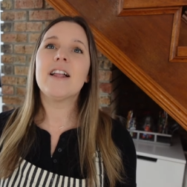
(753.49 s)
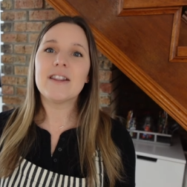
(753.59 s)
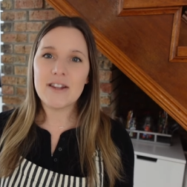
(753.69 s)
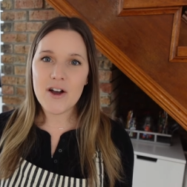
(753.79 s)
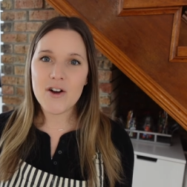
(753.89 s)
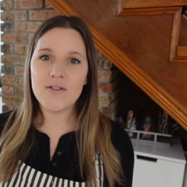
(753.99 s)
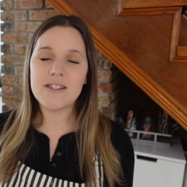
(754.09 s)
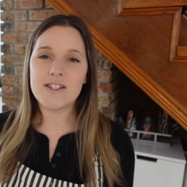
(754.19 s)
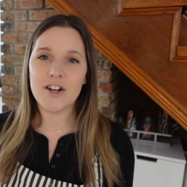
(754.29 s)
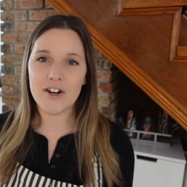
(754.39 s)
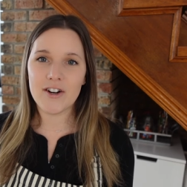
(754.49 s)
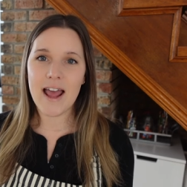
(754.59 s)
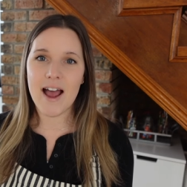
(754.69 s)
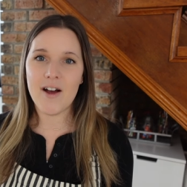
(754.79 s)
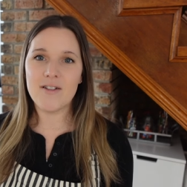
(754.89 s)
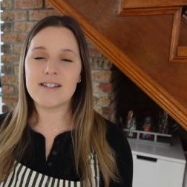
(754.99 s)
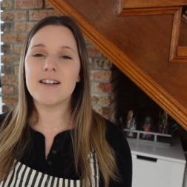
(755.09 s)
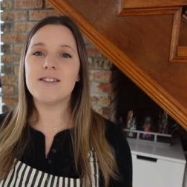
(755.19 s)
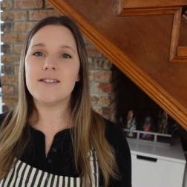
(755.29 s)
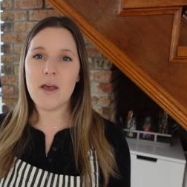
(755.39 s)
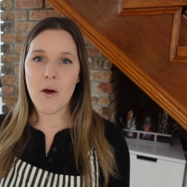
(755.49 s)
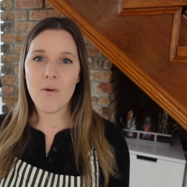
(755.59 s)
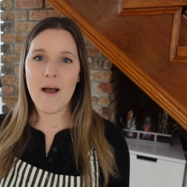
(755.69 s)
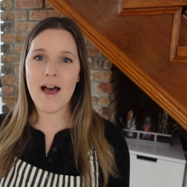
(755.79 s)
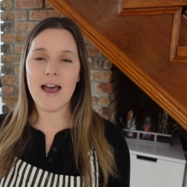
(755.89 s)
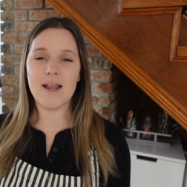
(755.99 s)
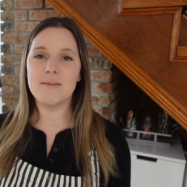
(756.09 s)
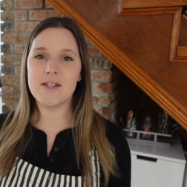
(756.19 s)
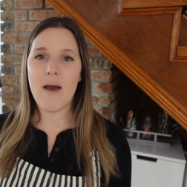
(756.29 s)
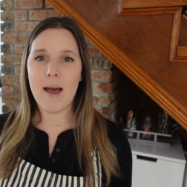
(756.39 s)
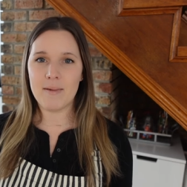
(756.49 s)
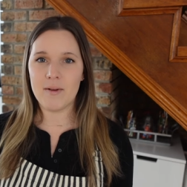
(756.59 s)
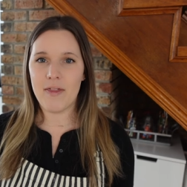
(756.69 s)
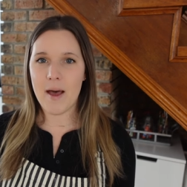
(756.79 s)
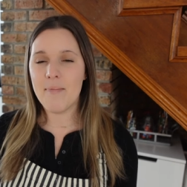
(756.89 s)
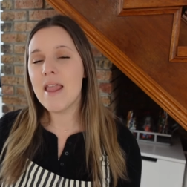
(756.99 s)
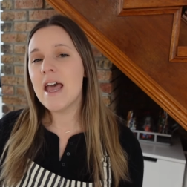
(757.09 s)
loaves turn out so well. I am so happy with them.